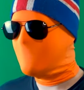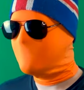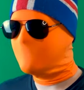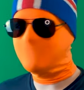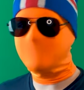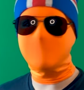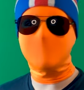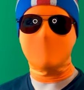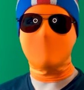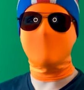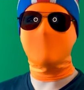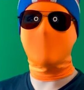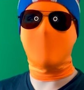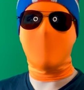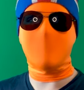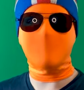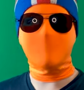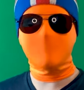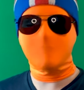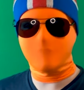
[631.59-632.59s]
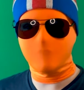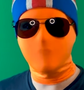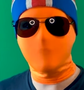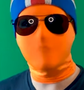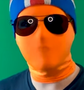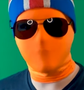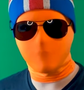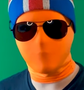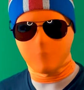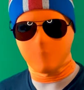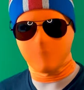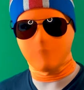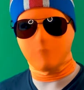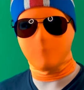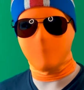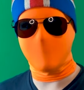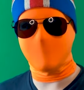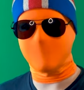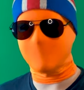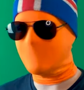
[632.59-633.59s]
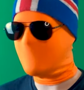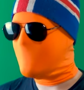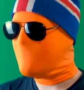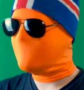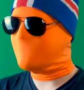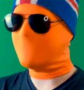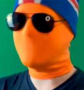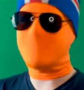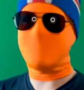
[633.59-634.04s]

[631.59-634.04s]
This is an entire universe we're expanding that